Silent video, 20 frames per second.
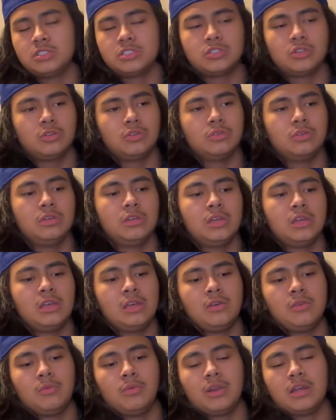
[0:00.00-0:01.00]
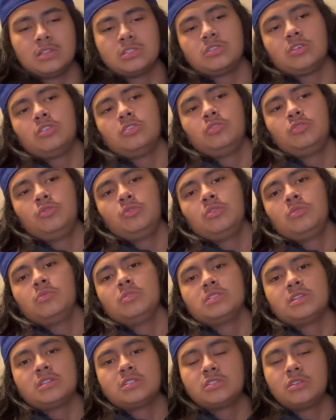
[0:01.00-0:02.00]
So what I started doing
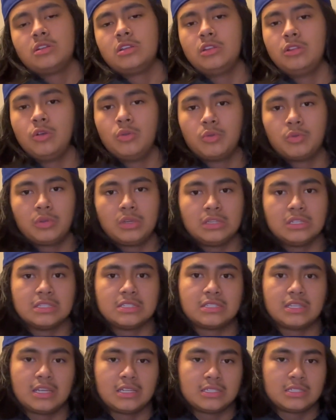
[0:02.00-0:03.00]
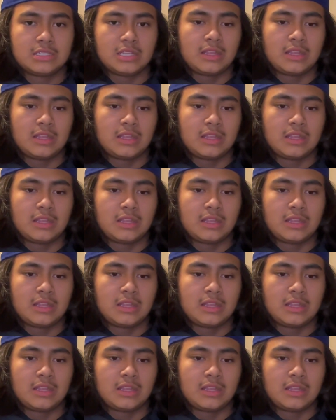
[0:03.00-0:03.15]
was I started lowering the sets,